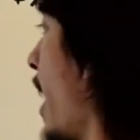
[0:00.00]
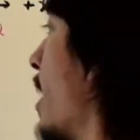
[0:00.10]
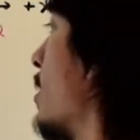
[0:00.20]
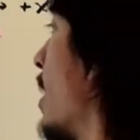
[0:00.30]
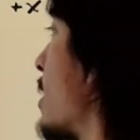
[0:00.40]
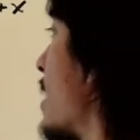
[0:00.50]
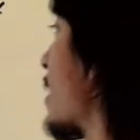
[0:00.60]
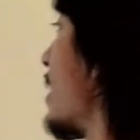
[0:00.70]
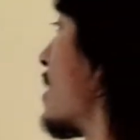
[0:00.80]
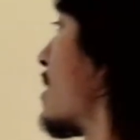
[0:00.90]
analyze
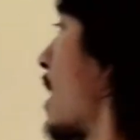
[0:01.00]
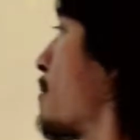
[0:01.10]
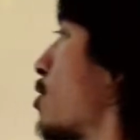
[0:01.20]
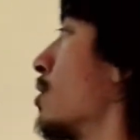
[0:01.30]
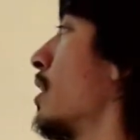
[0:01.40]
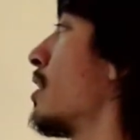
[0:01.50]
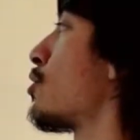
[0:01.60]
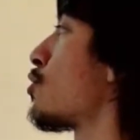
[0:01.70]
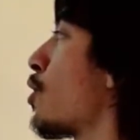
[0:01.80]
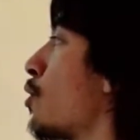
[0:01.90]
this conceptually.
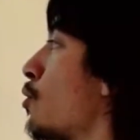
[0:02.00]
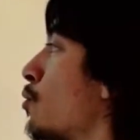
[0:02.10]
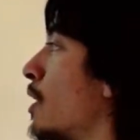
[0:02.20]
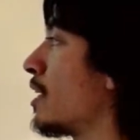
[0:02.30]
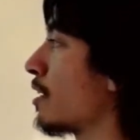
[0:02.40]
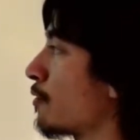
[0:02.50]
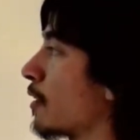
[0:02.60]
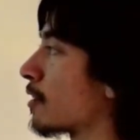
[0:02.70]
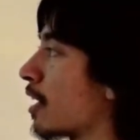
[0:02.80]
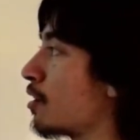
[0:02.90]
So we need to
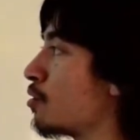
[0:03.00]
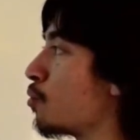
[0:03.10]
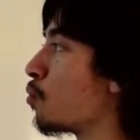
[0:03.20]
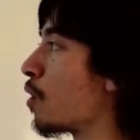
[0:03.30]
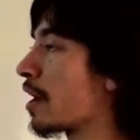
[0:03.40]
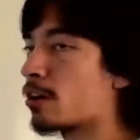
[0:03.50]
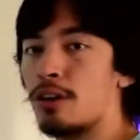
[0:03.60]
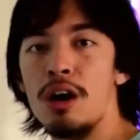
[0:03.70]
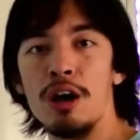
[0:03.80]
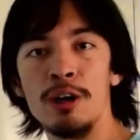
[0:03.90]
figure out where
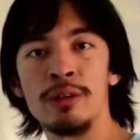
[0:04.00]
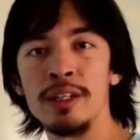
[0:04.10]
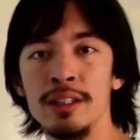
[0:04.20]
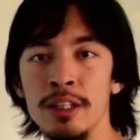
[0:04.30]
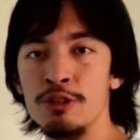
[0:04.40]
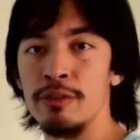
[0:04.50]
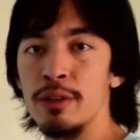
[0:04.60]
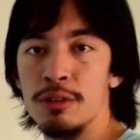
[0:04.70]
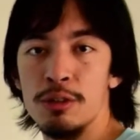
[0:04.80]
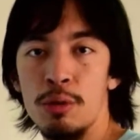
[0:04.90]
are the electric
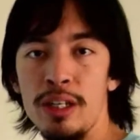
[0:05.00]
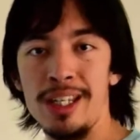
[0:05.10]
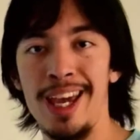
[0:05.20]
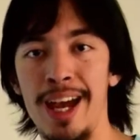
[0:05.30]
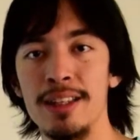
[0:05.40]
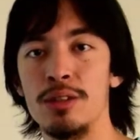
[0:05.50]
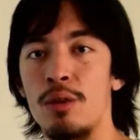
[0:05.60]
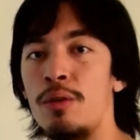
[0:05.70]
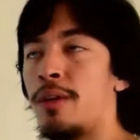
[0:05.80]
fields going to cancel.